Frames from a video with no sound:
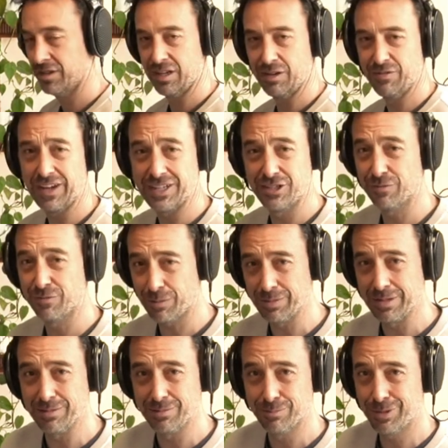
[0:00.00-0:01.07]
In fact, you've
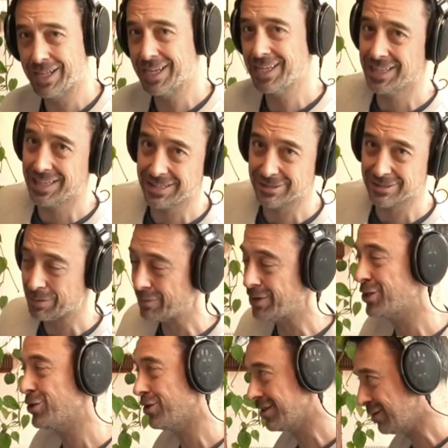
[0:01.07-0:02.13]
probably played these or maybe
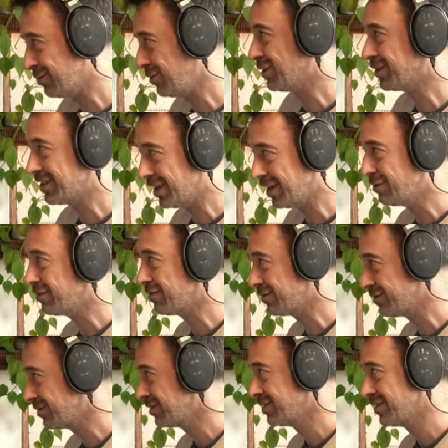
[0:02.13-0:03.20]
taught them yourself.
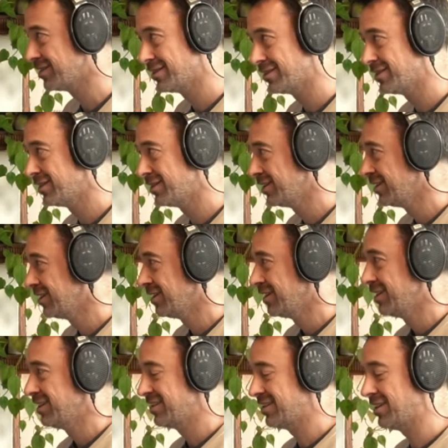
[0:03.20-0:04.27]

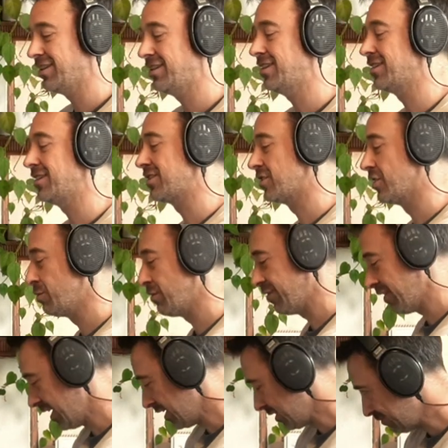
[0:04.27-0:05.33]
So this is super
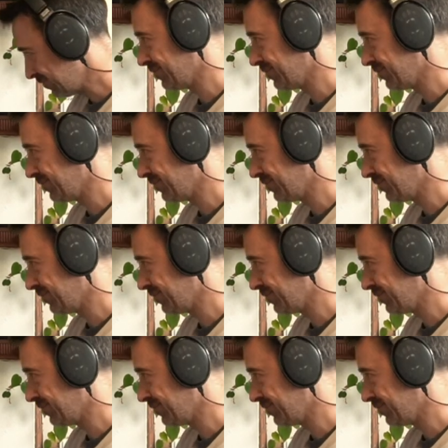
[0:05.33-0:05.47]
fun.